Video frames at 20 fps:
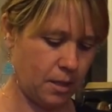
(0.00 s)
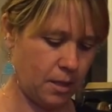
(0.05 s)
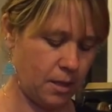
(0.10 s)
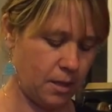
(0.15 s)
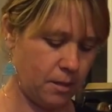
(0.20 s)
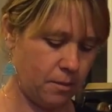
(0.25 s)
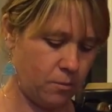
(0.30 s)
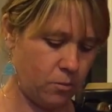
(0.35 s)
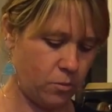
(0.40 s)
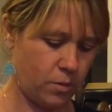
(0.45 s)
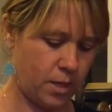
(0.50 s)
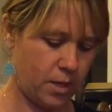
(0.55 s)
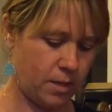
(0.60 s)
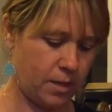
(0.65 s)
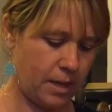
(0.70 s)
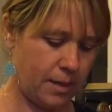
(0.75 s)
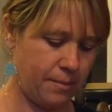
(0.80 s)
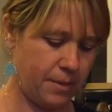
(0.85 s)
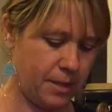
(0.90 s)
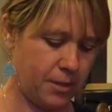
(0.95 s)
Um,
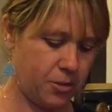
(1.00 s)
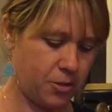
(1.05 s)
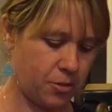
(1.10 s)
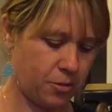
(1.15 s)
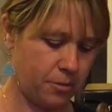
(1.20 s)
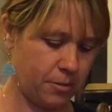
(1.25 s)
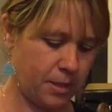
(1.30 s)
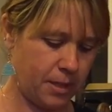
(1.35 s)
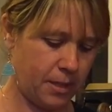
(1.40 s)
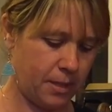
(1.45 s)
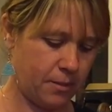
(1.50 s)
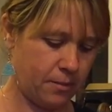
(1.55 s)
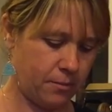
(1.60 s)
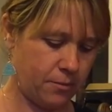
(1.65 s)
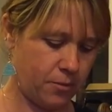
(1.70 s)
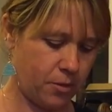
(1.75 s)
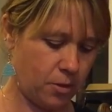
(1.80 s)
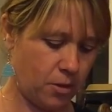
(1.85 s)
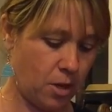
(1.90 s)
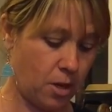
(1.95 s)
well, I made jewelry
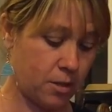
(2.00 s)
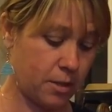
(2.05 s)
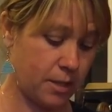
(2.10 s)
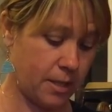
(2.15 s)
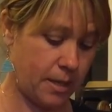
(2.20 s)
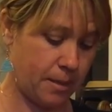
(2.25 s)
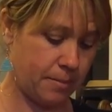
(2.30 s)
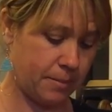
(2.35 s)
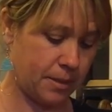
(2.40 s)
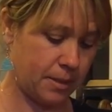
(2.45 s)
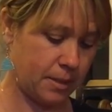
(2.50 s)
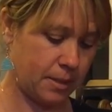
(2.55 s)
for a long time,